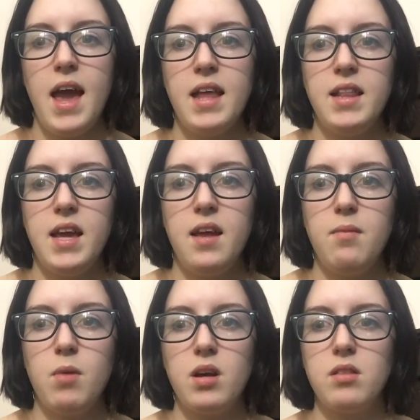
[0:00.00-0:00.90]
And
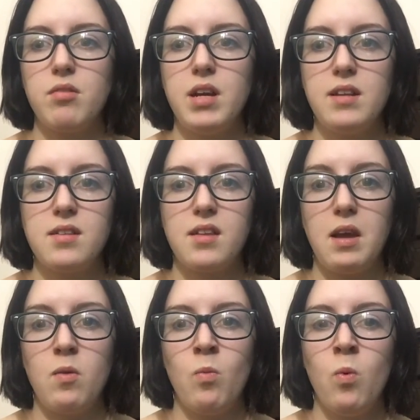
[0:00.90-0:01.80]
then mod 3, it's
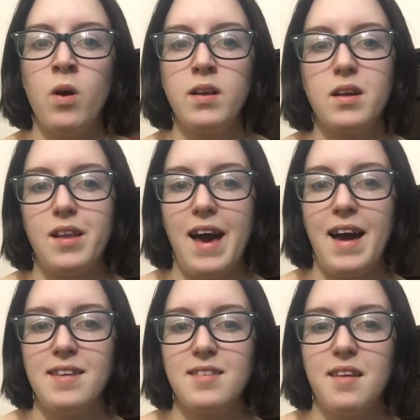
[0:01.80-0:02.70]
like one
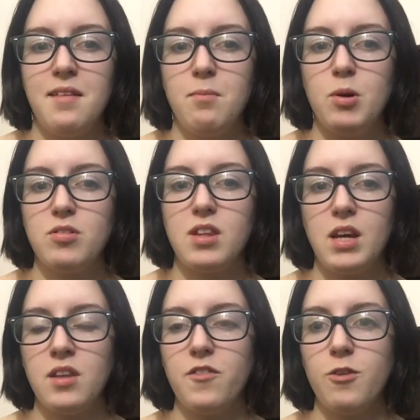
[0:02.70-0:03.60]
class and mostly
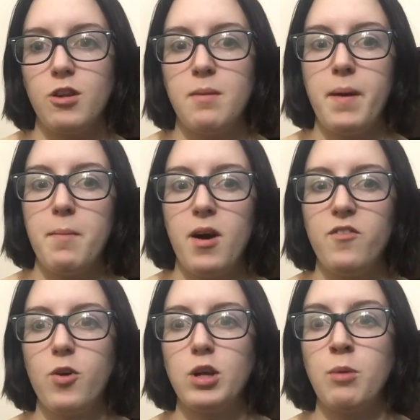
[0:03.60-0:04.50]
on the floor. And then by
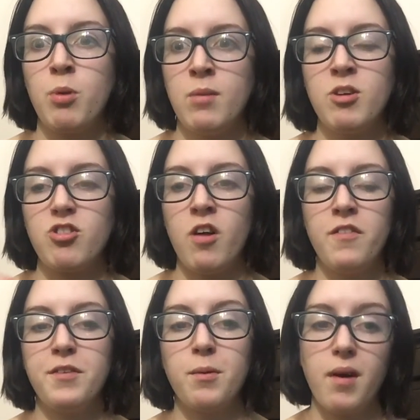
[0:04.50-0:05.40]
mod 4, you're pretty much on the
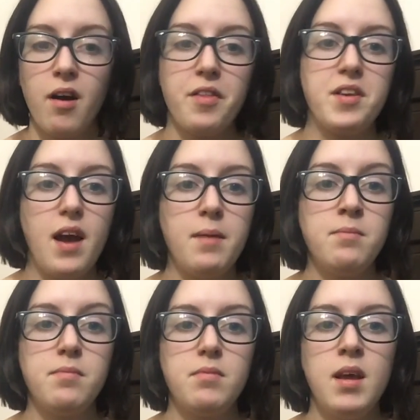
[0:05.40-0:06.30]
floor all the
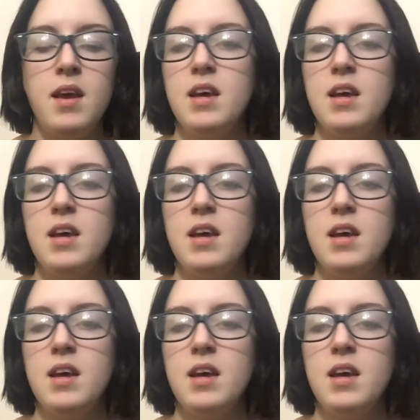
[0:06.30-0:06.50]
time.